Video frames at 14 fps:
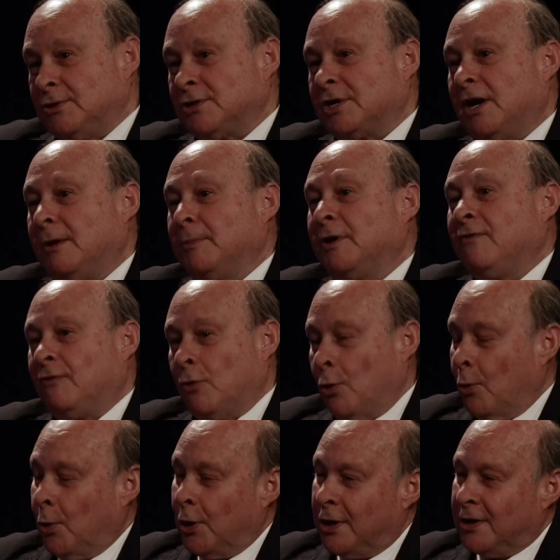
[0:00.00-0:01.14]
coming
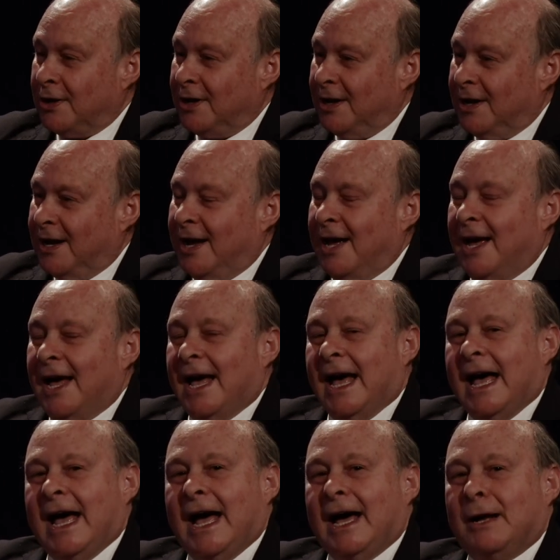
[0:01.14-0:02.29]
forward
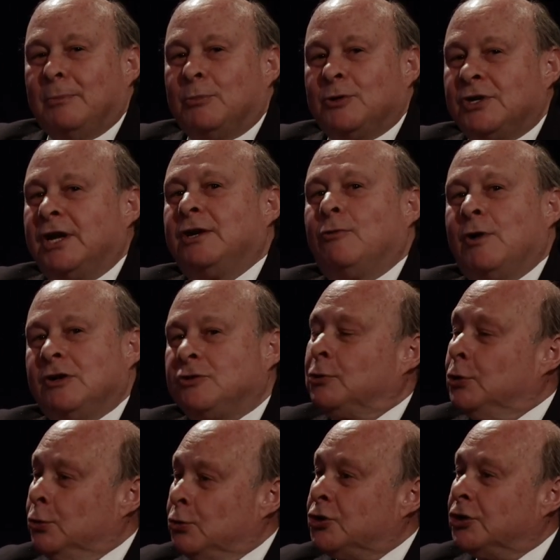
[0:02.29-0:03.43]
and presenting
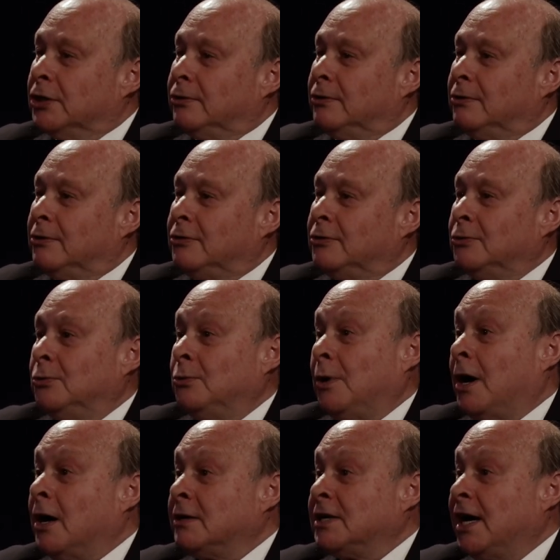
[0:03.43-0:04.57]
resolution to
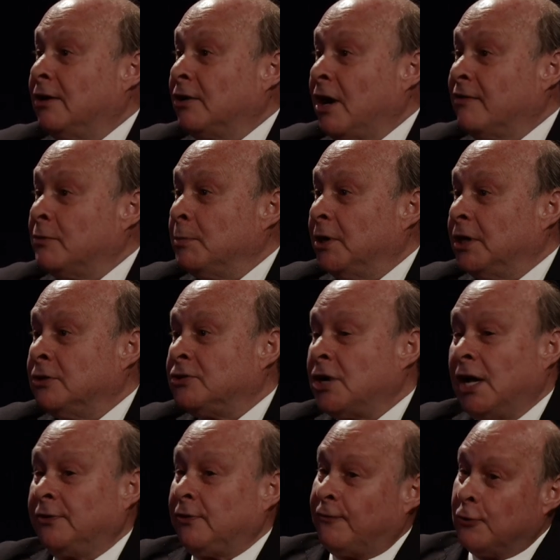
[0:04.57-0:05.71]
our town government. It's
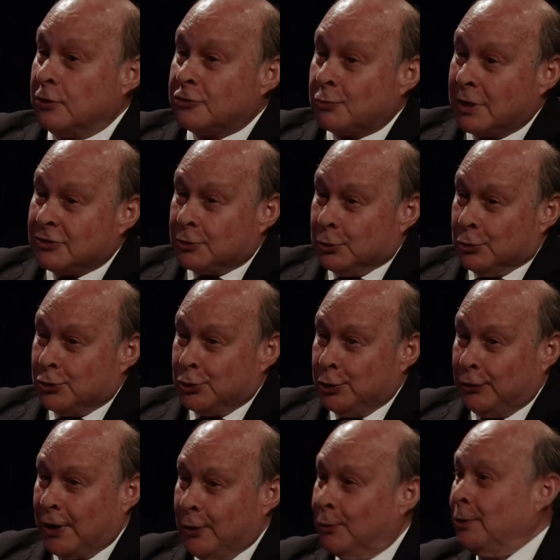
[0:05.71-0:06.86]
not the first resolution that
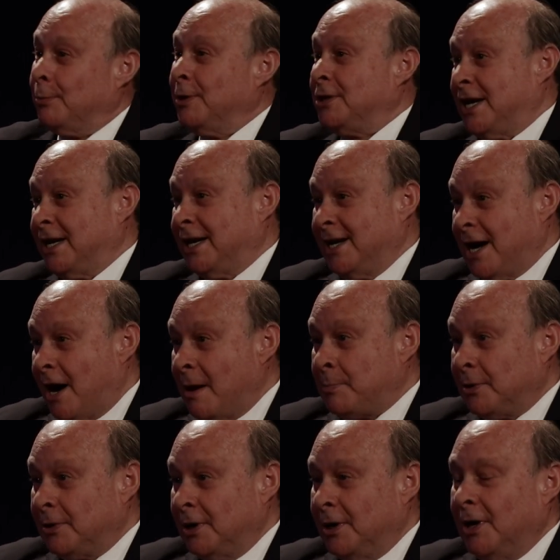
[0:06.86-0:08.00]
they will have been taking up,
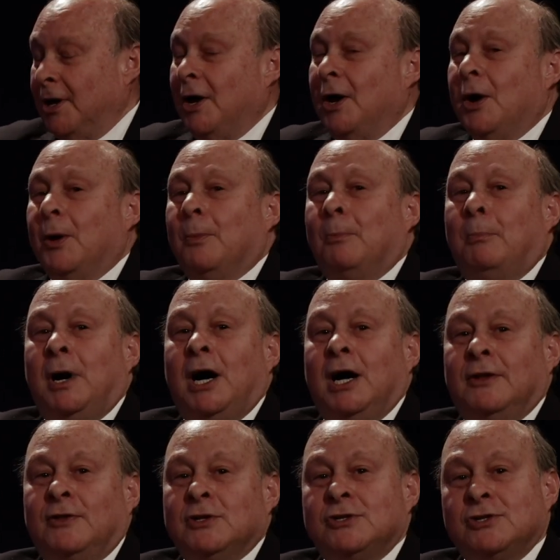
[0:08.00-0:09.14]

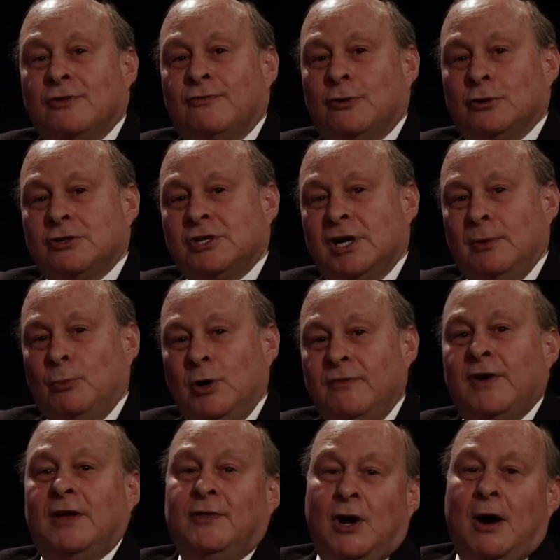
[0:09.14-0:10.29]
but this is the first time we've
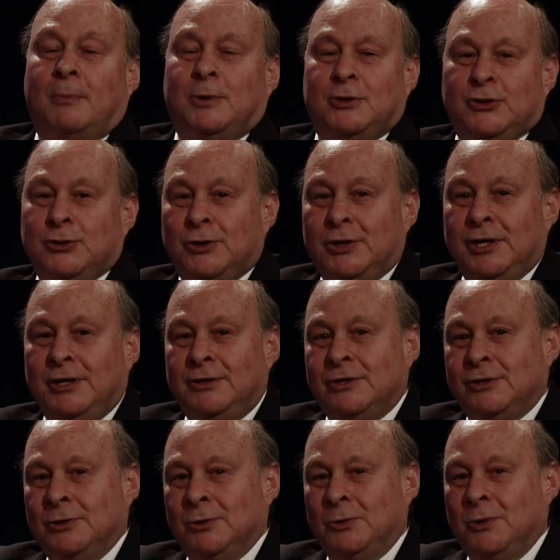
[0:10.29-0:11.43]
had the opportunity
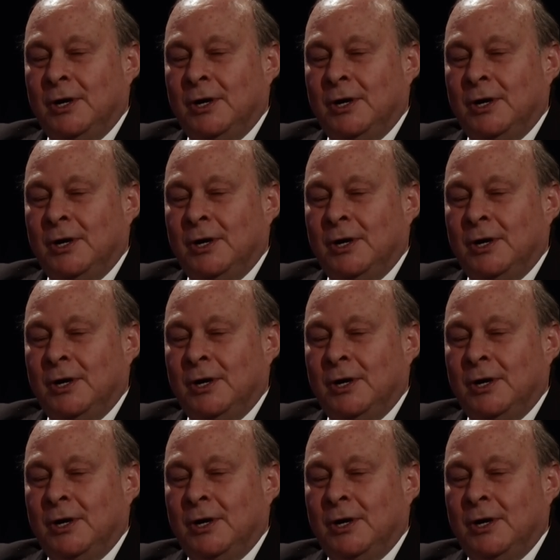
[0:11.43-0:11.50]
to